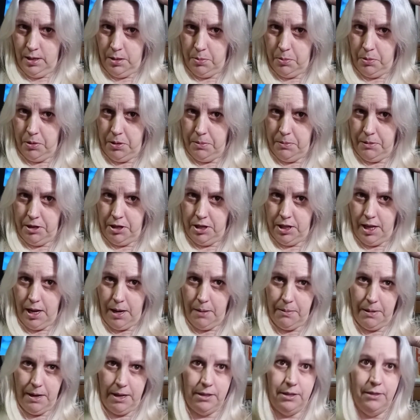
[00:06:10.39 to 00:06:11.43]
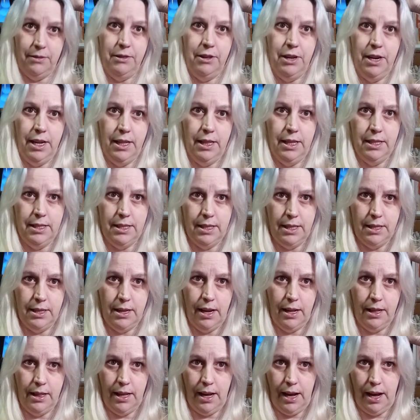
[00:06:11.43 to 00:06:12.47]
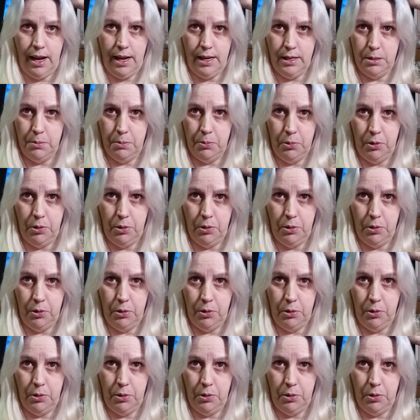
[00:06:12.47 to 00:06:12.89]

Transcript: pretty much the apex of your head. That's the highest